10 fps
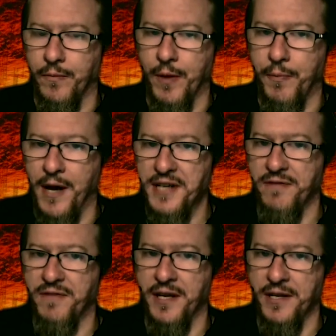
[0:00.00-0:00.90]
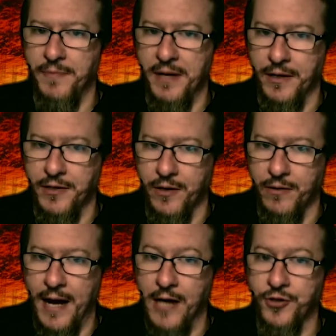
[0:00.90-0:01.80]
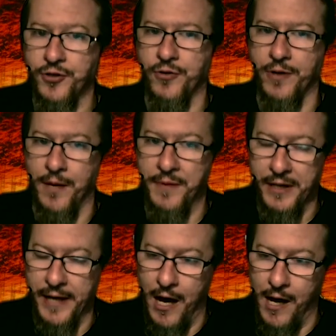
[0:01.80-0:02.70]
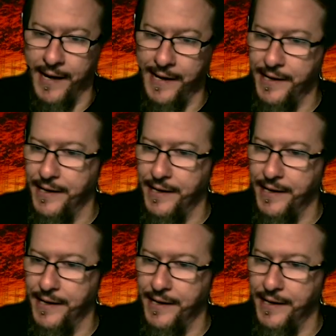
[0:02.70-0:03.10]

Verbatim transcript: the price of things being so astronomically high,